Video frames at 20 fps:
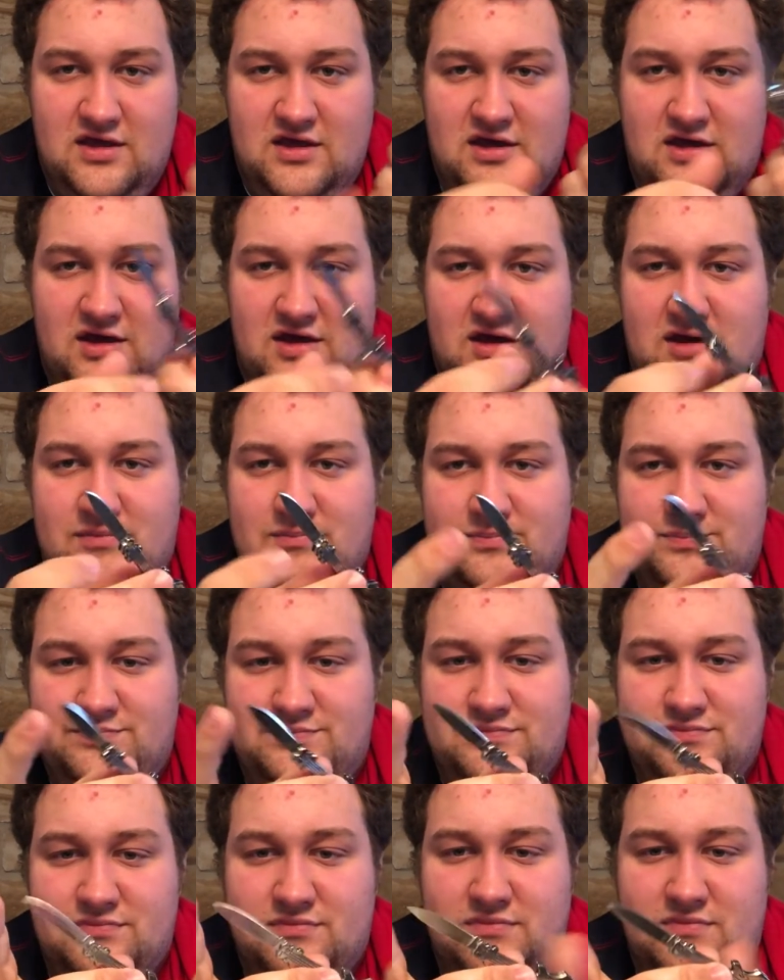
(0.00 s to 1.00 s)
Um,
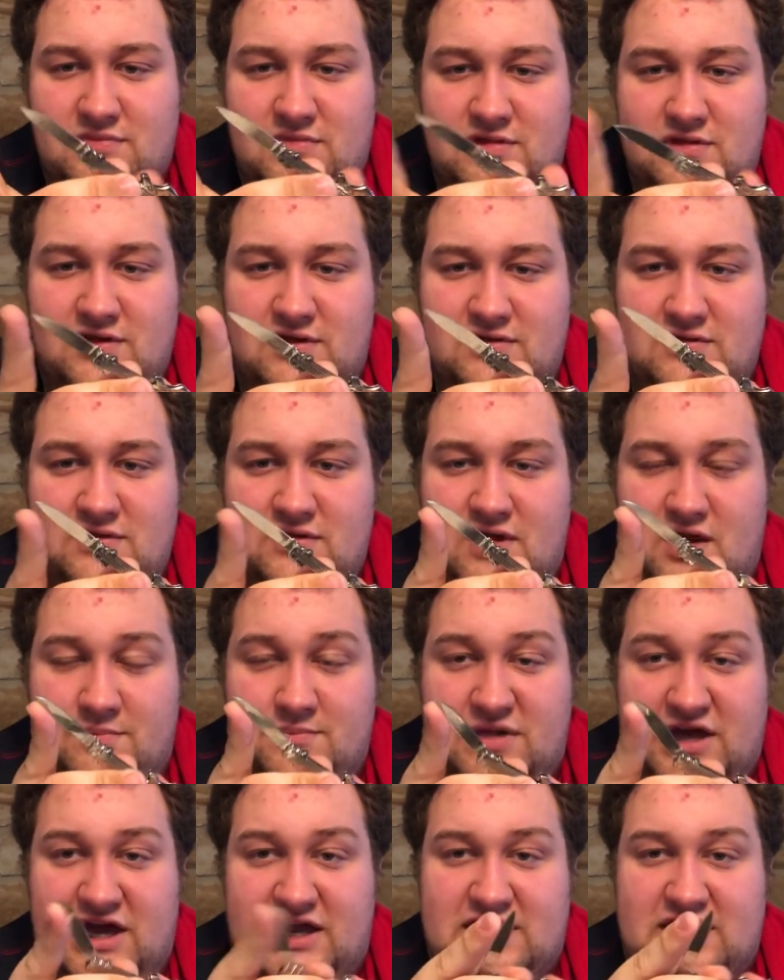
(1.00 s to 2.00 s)
not
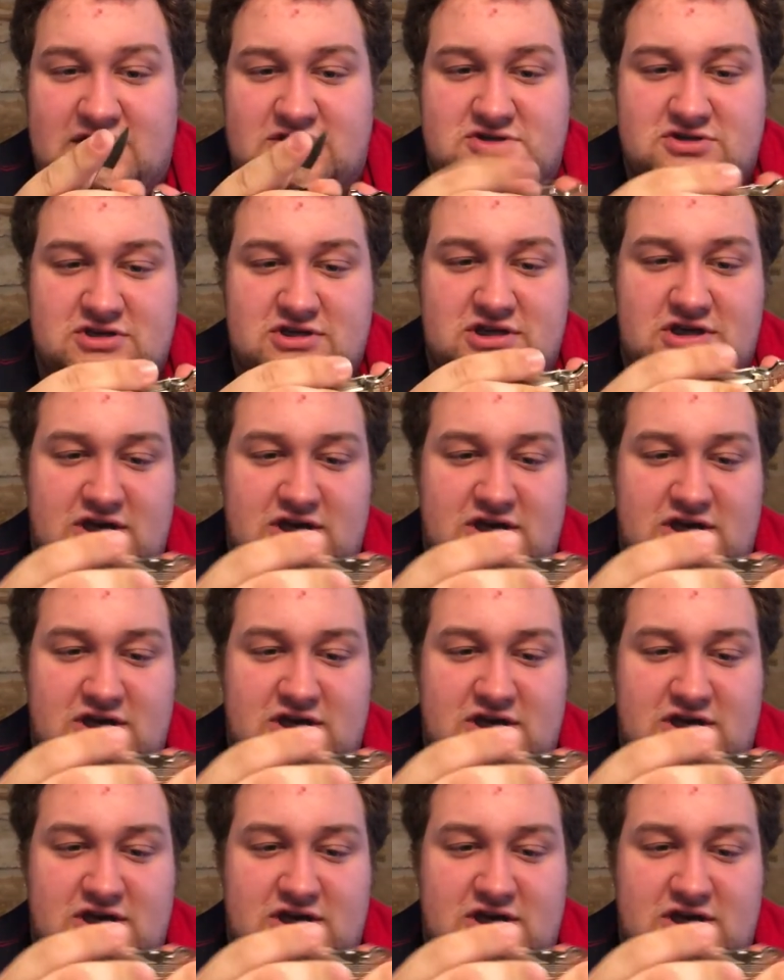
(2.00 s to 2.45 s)
bad, actually.